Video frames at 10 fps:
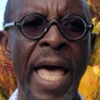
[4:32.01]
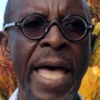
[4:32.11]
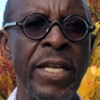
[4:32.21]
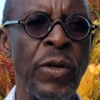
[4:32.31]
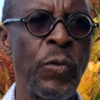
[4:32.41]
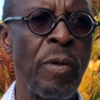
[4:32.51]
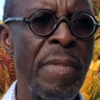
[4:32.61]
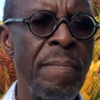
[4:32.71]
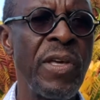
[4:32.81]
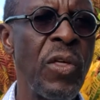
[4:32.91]
And
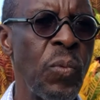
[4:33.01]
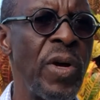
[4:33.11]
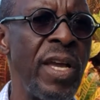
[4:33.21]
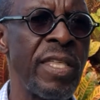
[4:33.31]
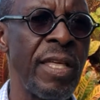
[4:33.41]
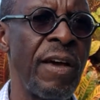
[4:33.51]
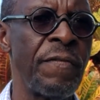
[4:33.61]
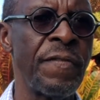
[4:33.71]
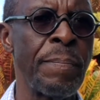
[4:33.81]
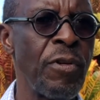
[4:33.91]
remember the words of
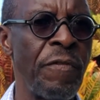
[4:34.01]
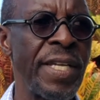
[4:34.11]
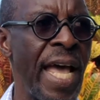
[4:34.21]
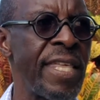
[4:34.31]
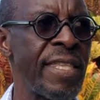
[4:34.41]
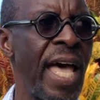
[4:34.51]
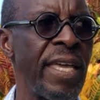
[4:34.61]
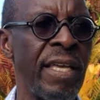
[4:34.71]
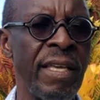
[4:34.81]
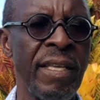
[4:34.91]
the prophet
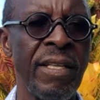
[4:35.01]
Isaiah,